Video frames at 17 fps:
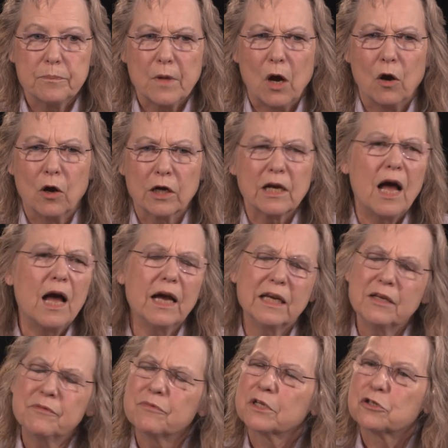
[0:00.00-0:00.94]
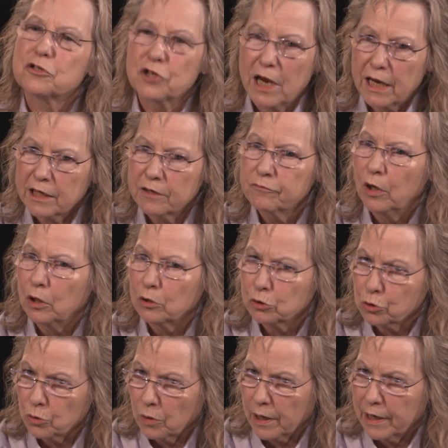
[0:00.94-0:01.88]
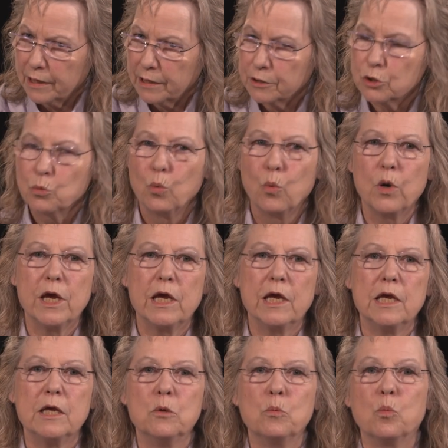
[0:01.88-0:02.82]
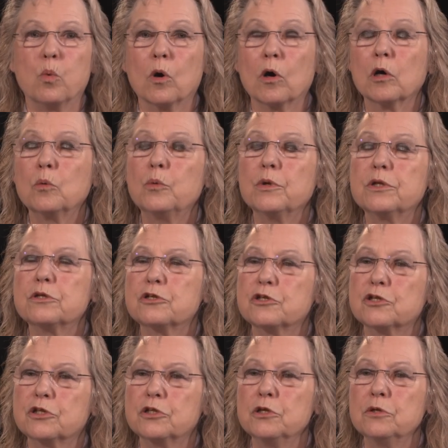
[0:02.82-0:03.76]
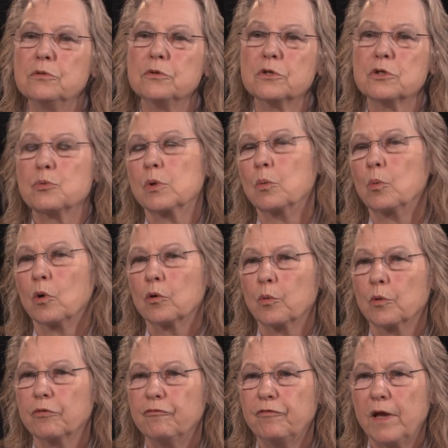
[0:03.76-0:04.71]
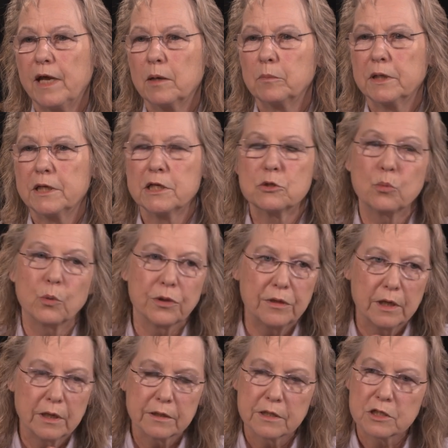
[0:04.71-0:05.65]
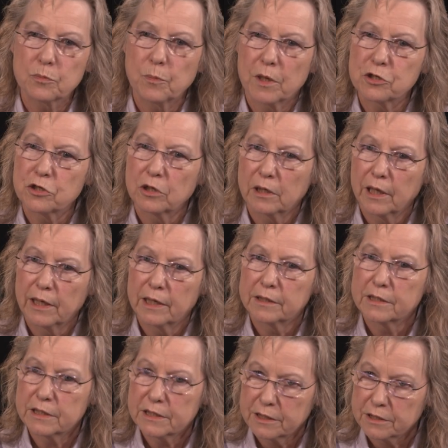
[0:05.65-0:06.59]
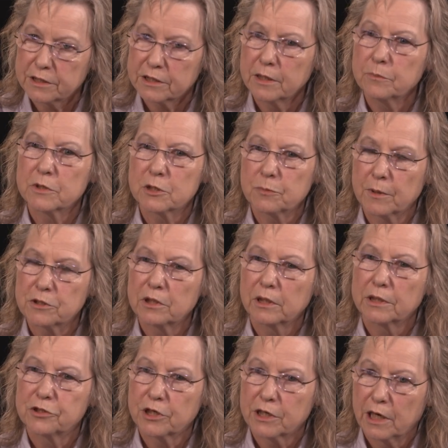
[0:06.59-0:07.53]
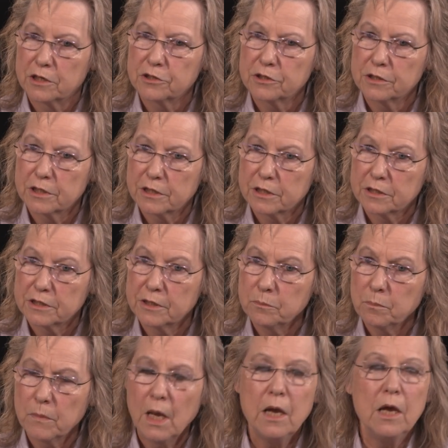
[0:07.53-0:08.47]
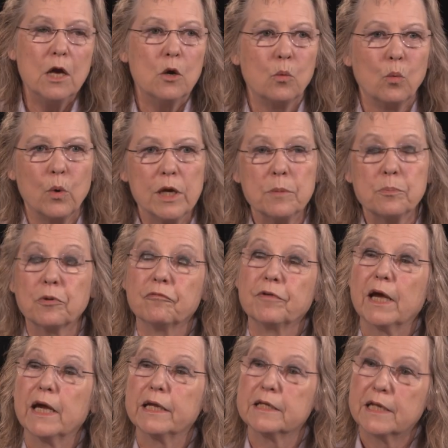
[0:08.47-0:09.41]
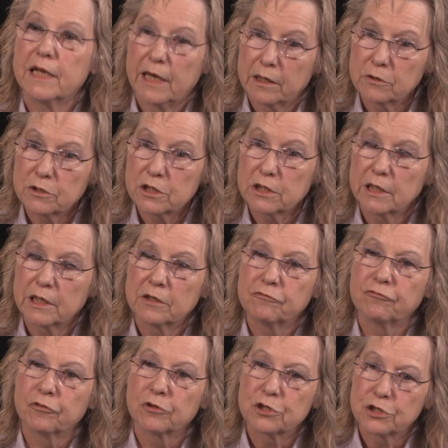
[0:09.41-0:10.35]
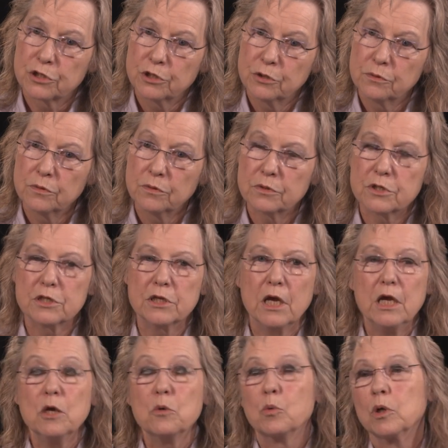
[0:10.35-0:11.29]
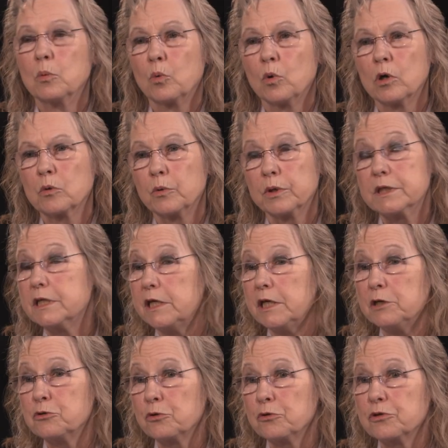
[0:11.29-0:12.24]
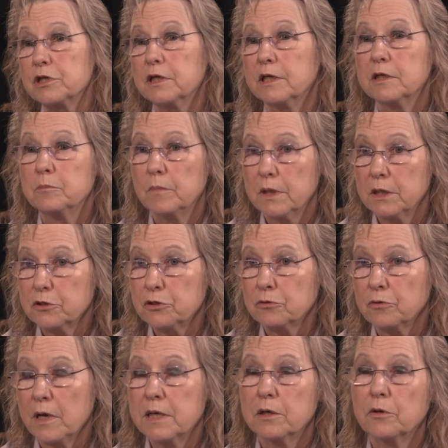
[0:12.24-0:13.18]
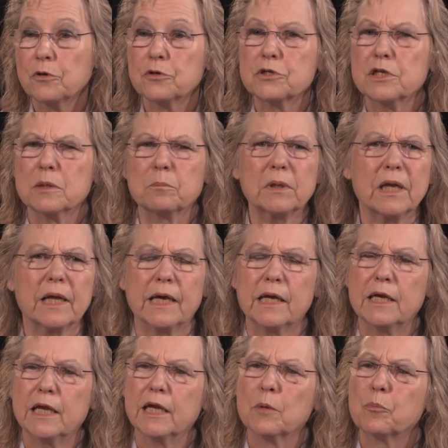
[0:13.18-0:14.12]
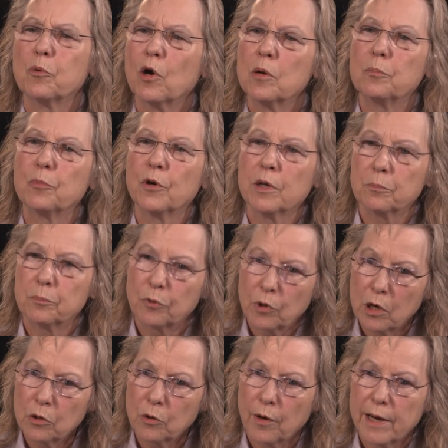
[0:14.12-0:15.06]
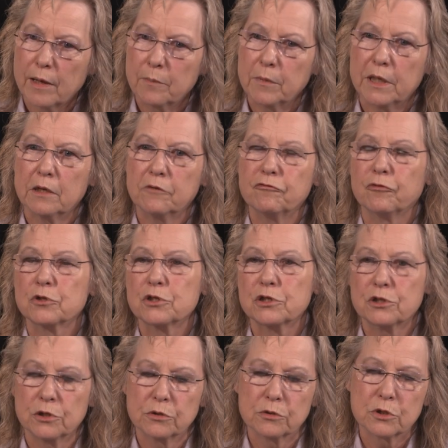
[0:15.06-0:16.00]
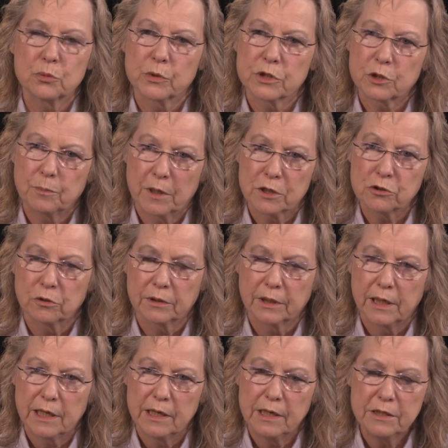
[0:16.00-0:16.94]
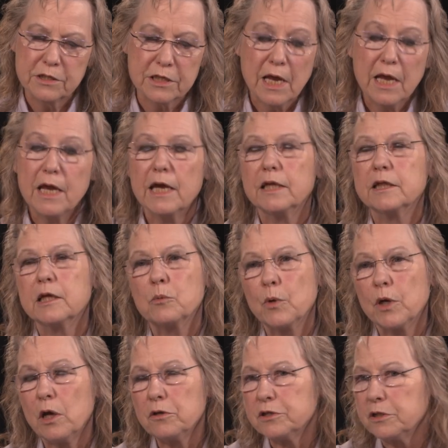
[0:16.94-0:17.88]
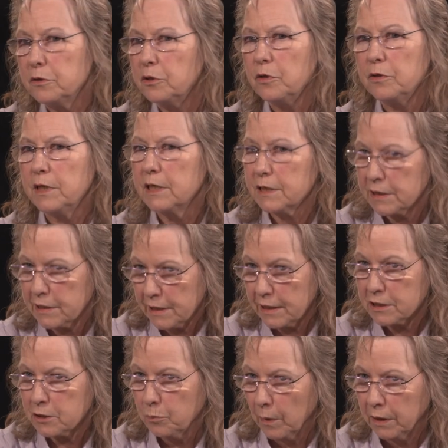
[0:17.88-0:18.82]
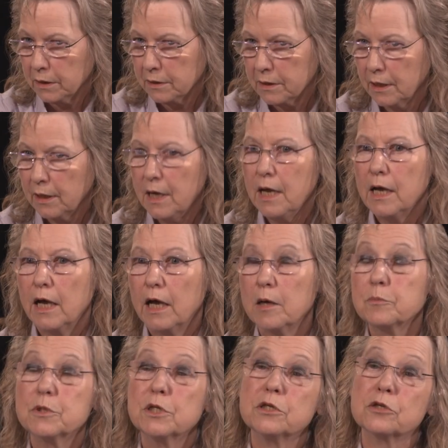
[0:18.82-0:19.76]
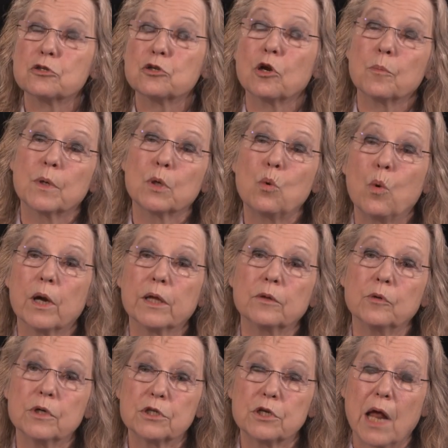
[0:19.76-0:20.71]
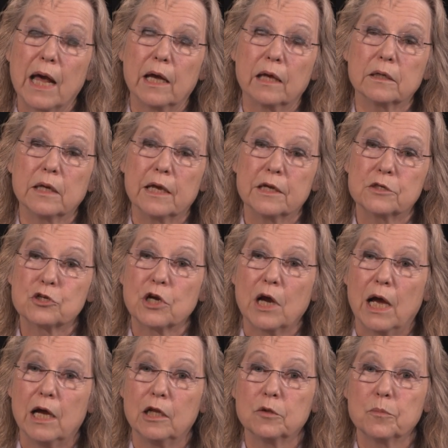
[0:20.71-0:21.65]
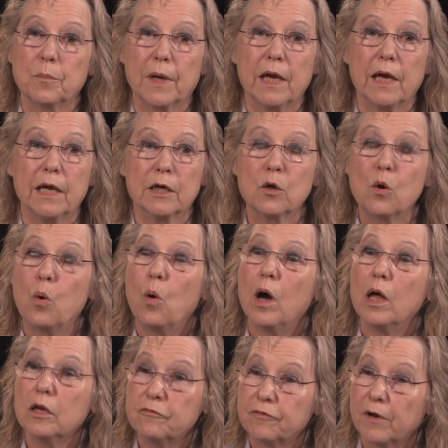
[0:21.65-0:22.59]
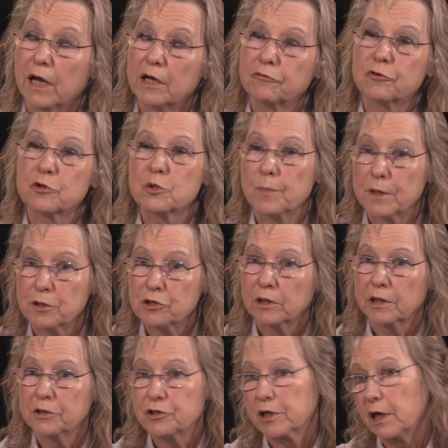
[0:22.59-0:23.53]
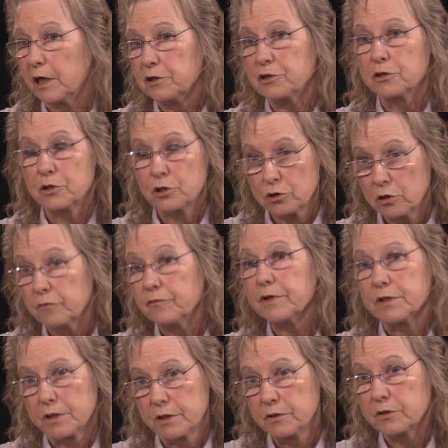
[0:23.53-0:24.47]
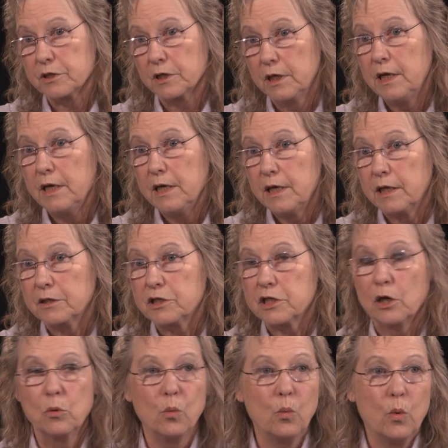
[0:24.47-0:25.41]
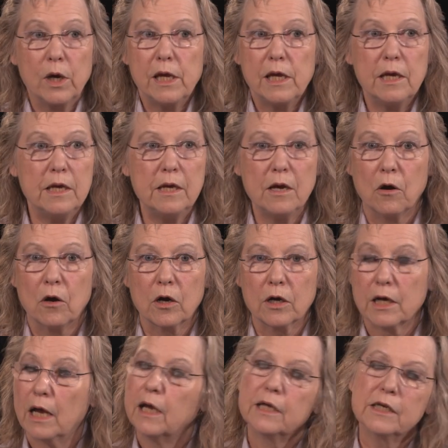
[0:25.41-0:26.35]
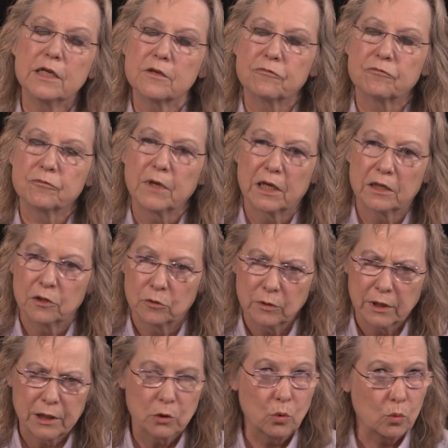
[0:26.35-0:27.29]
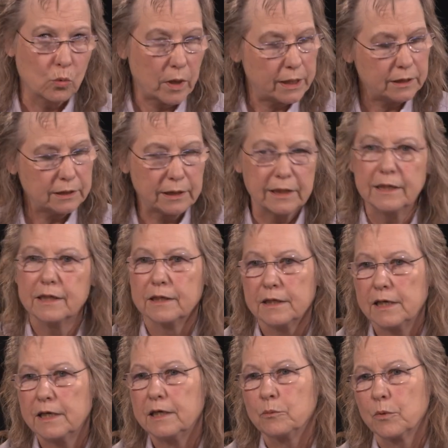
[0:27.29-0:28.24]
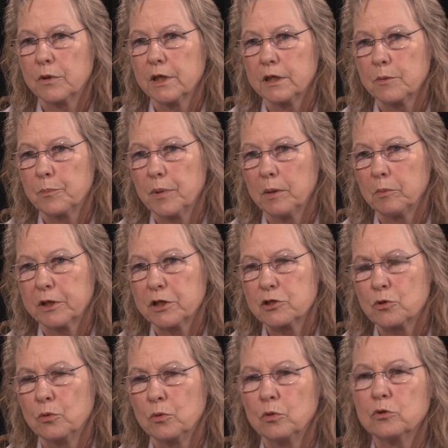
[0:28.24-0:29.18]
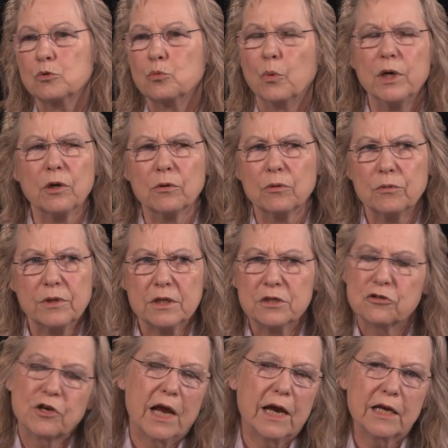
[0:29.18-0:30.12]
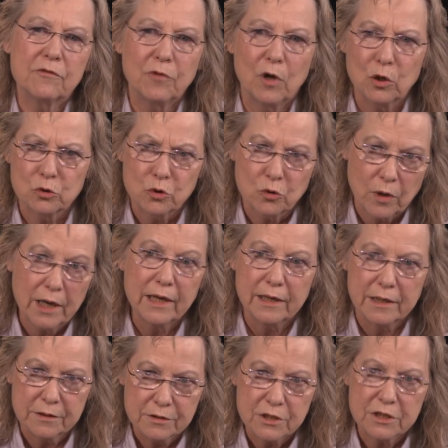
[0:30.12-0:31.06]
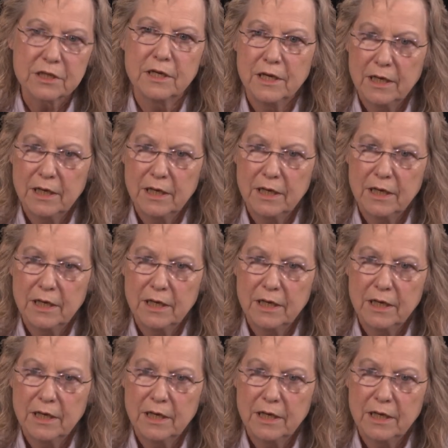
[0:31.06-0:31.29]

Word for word: are kind of the jack of all trades. We work with students, we work with families within the special ed system, the special education system. We provide counseling for students. We work with teachers and administrators in planning appropriate programming for students with special needs. And then we also do the assessment um, to determine whether or not a child may qualify for special education services. And so we are kind of not only greatly in need within the public schools, we are the jack of all trades.